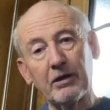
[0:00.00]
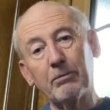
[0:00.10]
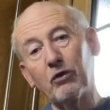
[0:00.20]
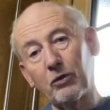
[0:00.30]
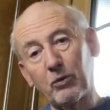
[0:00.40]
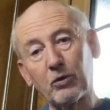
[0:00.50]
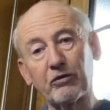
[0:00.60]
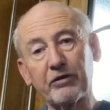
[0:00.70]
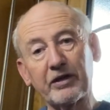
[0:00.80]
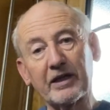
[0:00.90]
put the
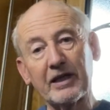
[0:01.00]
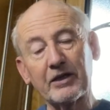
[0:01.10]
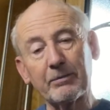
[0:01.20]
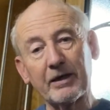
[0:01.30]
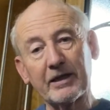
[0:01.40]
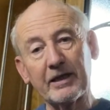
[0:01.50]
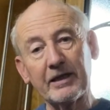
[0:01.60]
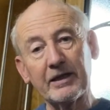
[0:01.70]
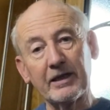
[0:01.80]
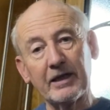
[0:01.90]
water indicator back
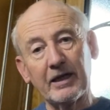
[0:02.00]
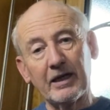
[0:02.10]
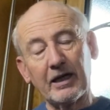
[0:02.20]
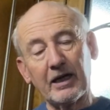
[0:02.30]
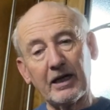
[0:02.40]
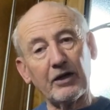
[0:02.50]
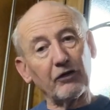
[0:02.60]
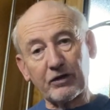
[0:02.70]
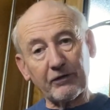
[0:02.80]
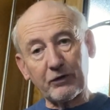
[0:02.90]
in, and
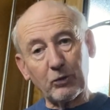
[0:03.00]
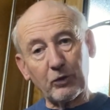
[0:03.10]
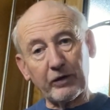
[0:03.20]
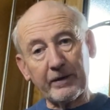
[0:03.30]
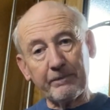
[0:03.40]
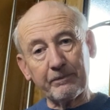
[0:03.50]
not have to worry.